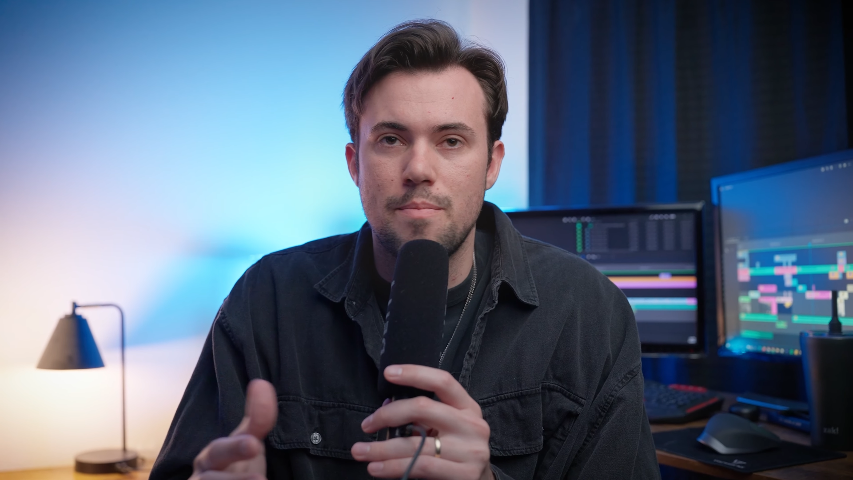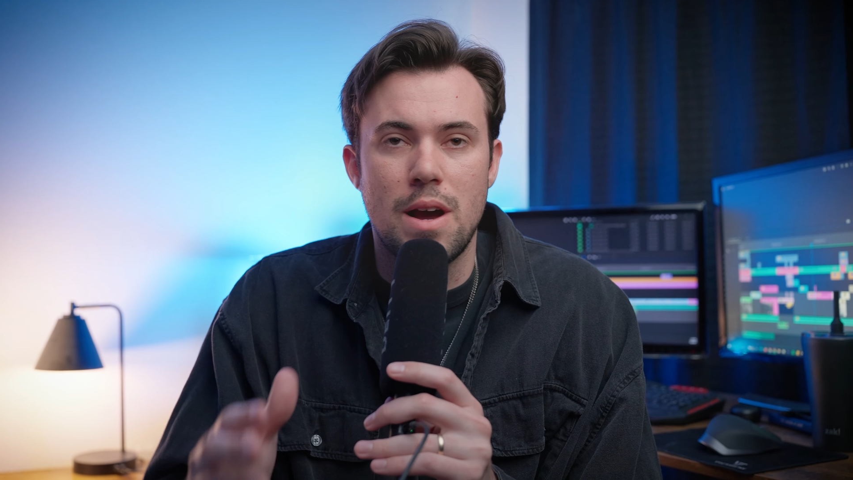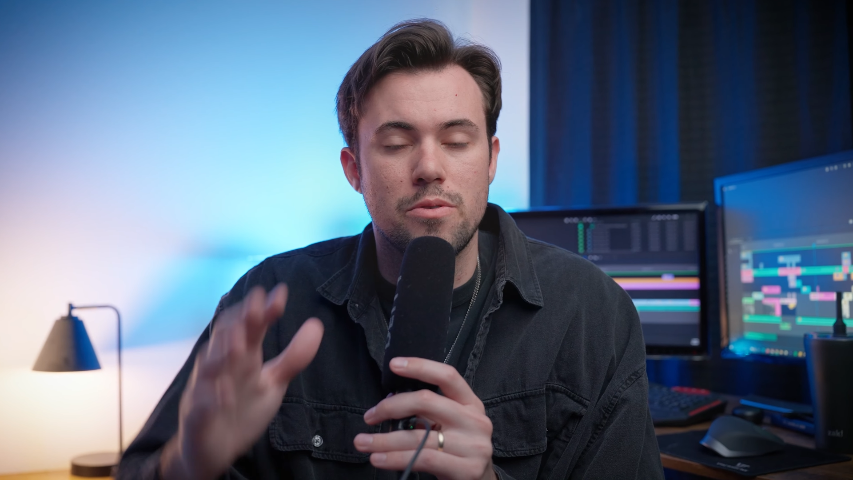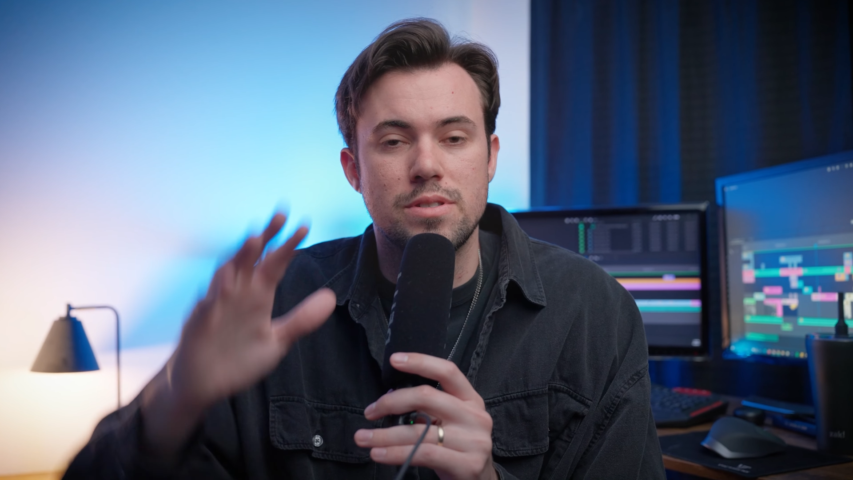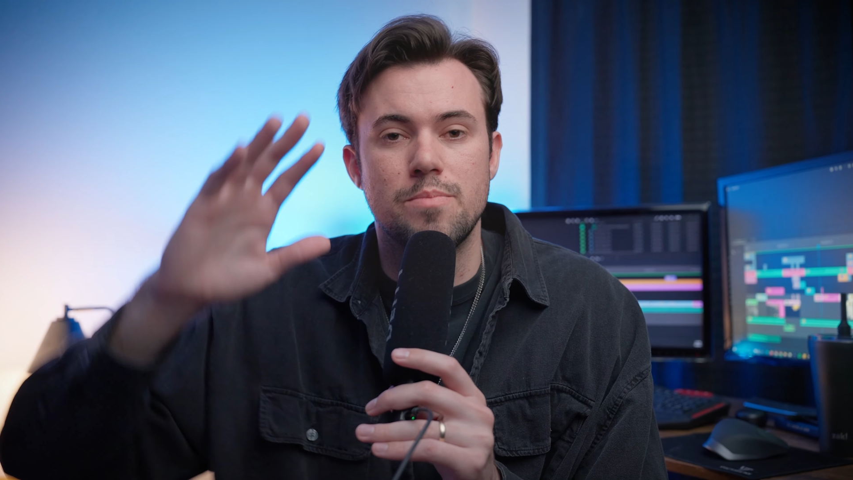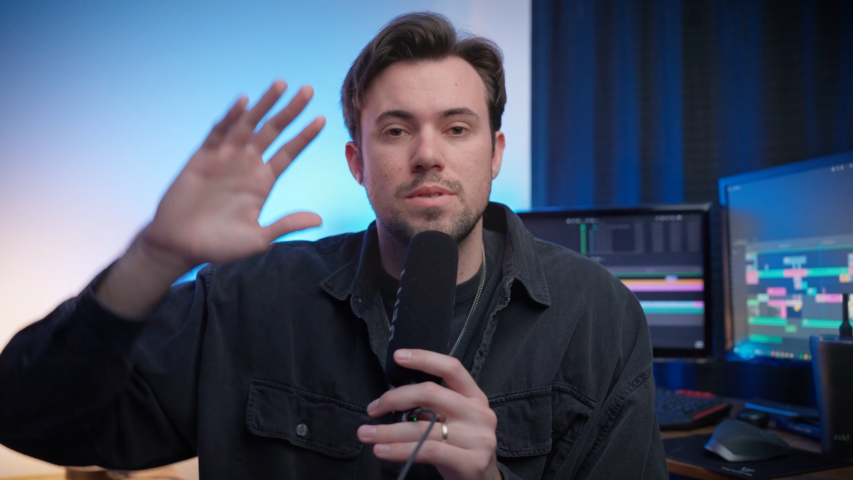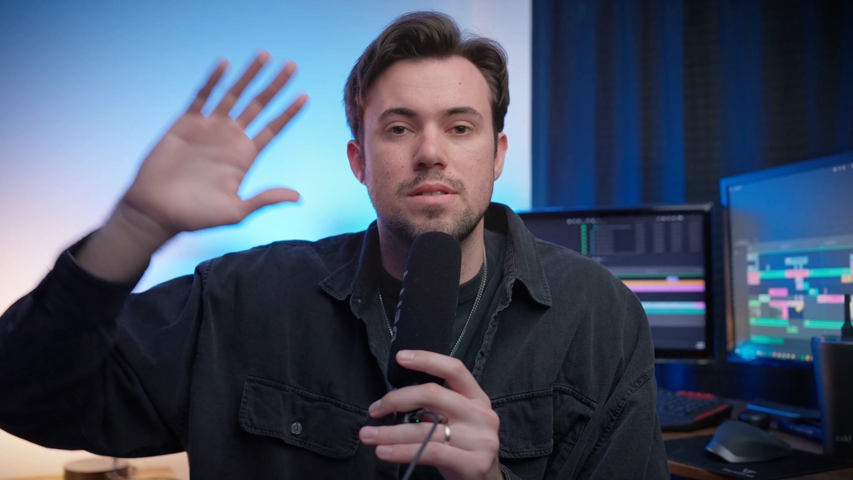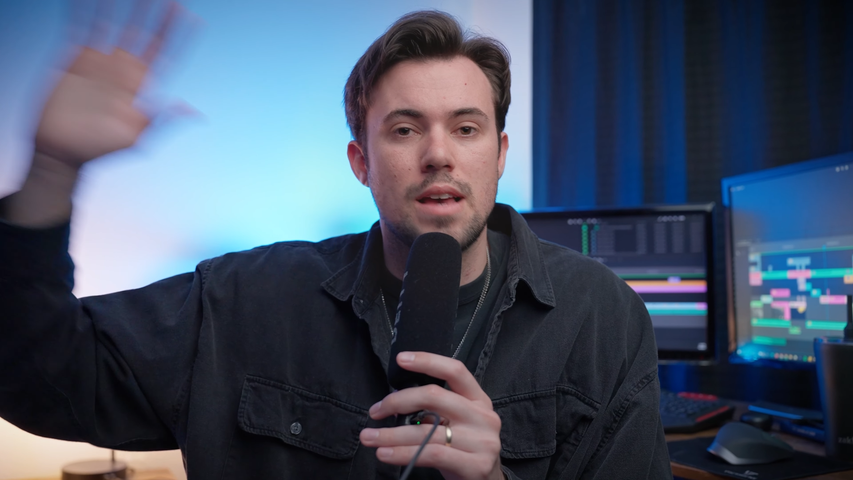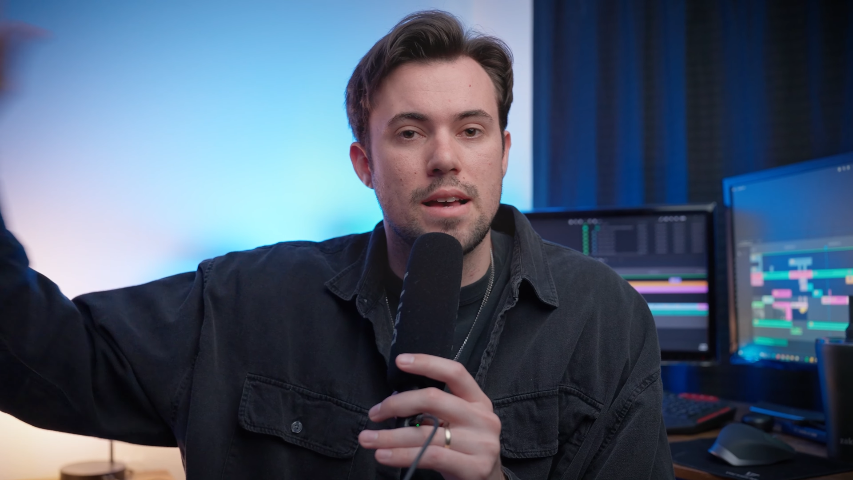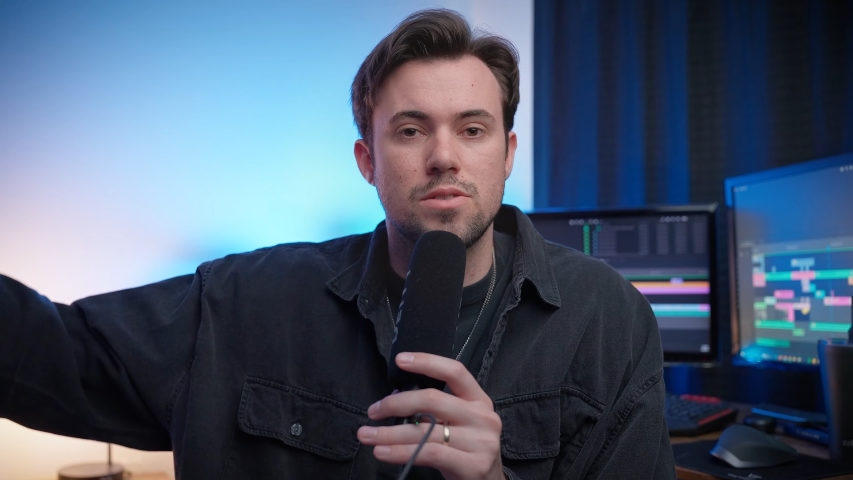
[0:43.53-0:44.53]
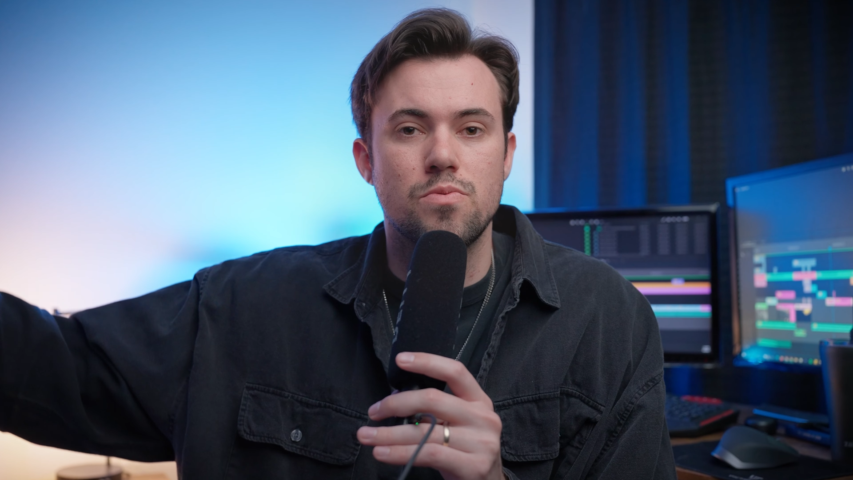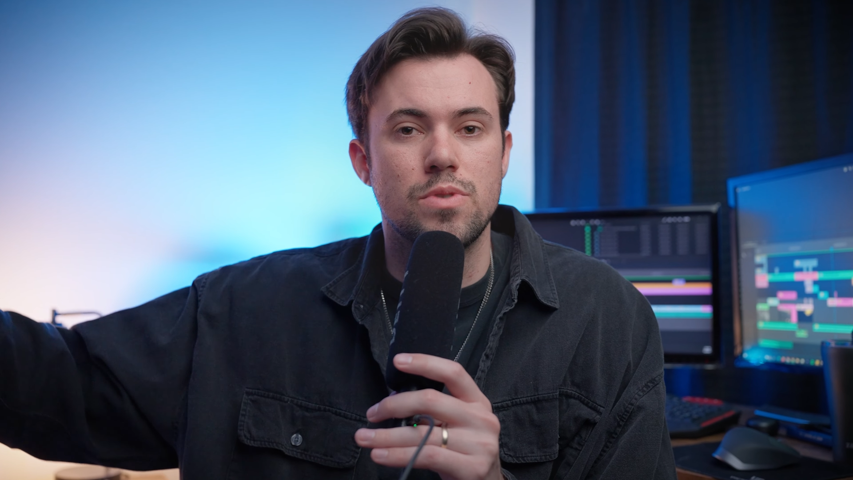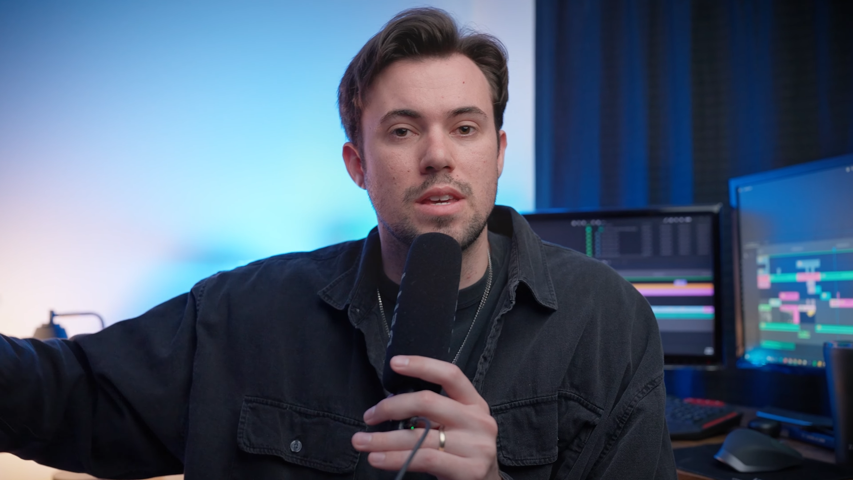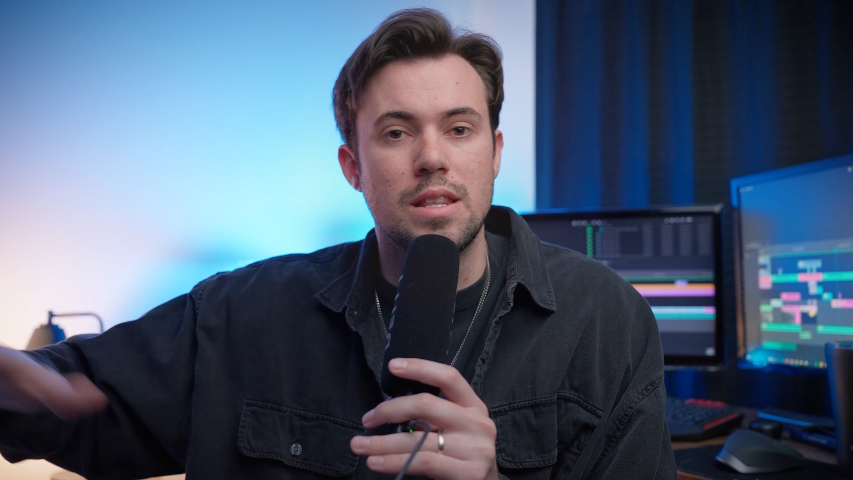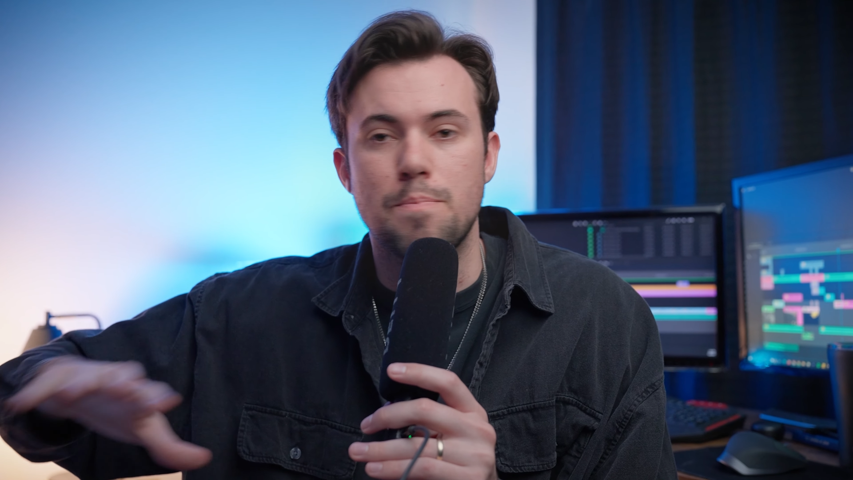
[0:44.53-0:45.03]
I was obsessed
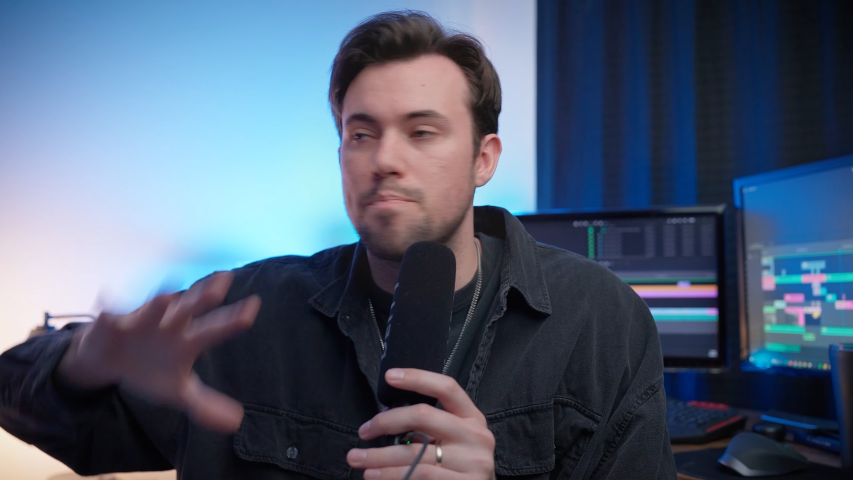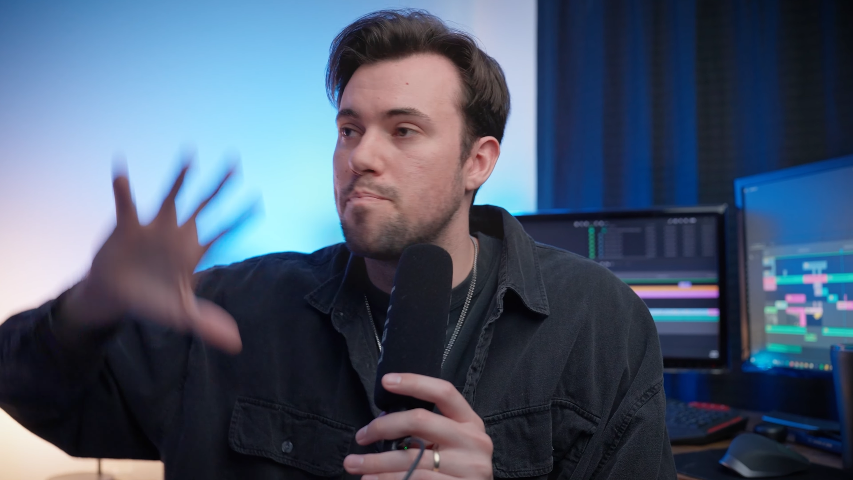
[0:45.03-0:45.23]
with getting